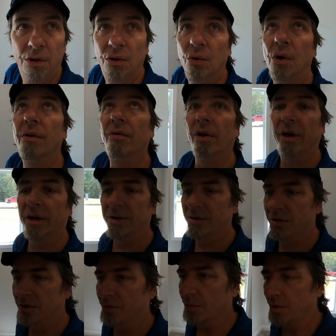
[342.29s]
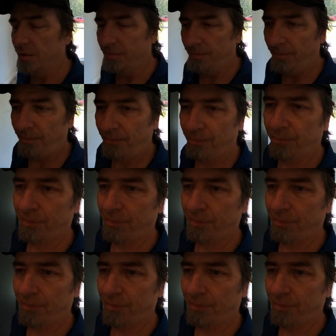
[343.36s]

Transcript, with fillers: whoever gets the room.